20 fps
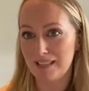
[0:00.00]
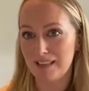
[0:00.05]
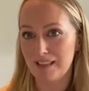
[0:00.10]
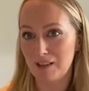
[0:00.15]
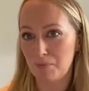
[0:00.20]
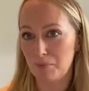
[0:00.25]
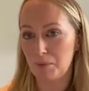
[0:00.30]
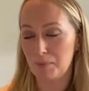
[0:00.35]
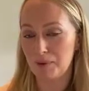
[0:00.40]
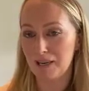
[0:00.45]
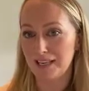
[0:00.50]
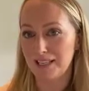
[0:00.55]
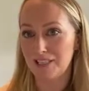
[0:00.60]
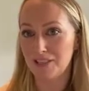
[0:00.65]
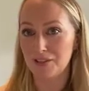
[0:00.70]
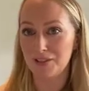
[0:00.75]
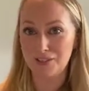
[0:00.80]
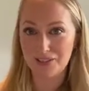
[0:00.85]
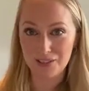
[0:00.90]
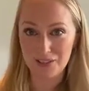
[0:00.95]
of the
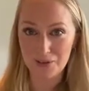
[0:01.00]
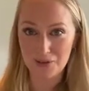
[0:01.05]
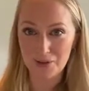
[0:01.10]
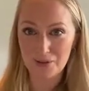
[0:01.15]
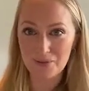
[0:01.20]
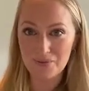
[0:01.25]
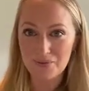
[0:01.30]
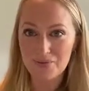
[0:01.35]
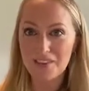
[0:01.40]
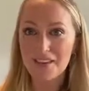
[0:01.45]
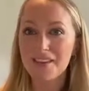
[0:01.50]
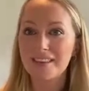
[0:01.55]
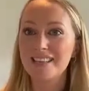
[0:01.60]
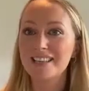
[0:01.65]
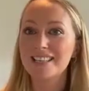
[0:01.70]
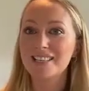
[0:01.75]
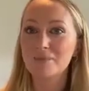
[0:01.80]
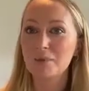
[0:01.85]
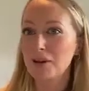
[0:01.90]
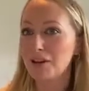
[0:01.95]
population are secure,
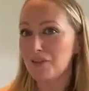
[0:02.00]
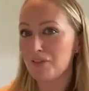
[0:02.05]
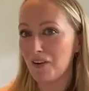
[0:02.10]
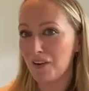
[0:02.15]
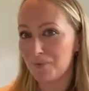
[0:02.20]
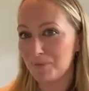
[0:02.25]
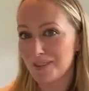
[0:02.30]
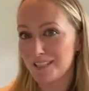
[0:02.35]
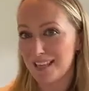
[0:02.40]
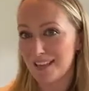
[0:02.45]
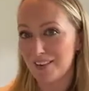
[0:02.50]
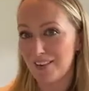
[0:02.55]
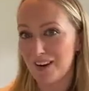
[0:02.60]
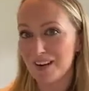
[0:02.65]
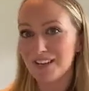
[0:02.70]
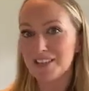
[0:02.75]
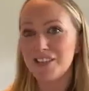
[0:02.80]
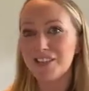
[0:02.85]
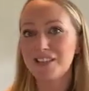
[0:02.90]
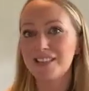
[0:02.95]
25% are
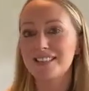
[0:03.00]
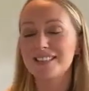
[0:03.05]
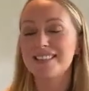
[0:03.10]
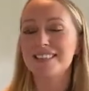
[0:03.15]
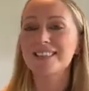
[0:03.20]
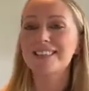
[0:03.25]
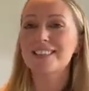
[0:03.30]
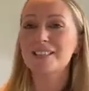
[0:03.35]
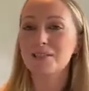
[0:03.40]
anxious,